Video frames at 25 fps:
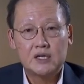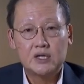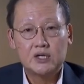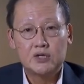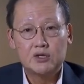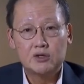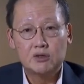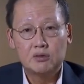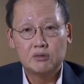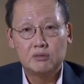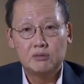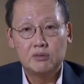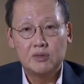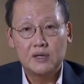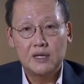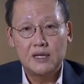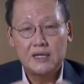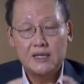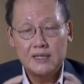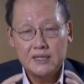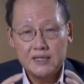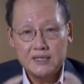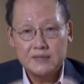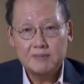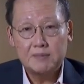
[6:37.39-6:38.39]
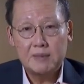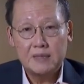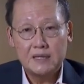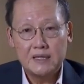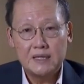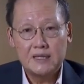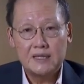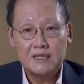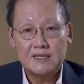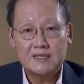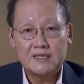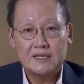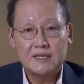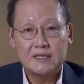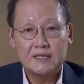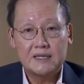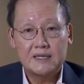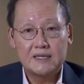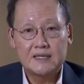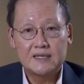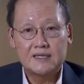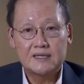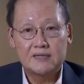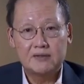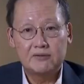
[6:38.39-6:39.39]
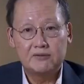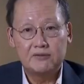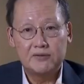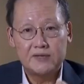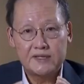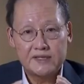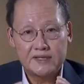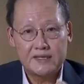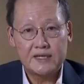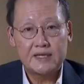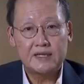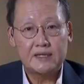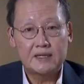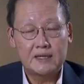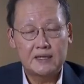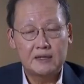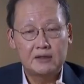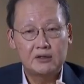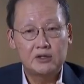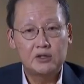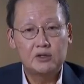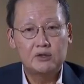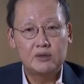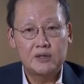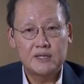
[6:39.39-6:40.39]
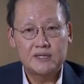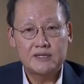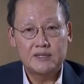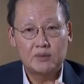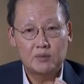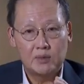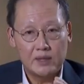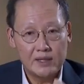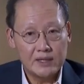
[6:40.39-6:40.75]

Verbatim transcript: So in this particular setting itself, we set the LQS at